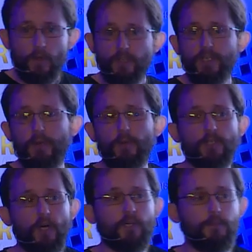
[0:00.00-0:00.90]
today we're
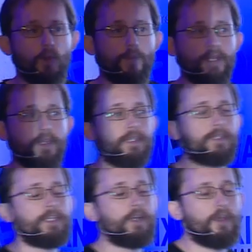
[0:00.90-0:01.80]
talking more about the
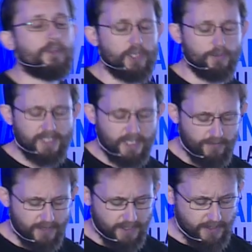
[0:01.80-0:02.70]
Ethereum side
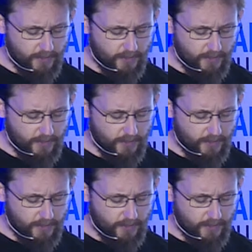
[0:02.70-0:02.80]
of things.